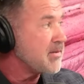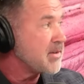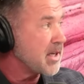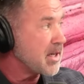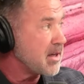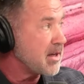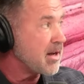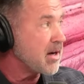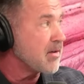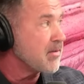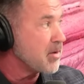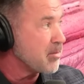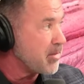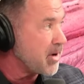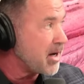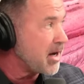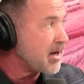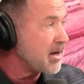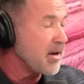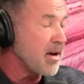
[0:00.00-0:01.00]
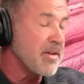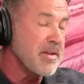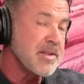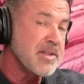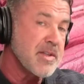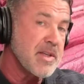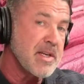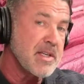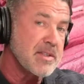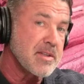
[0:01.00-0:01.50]
taking care of your body, all these
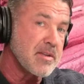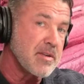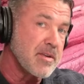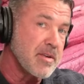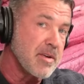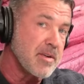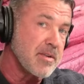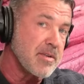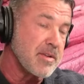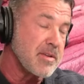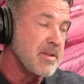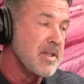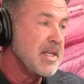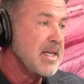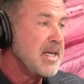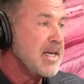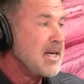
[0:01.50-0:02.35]
things that are critical.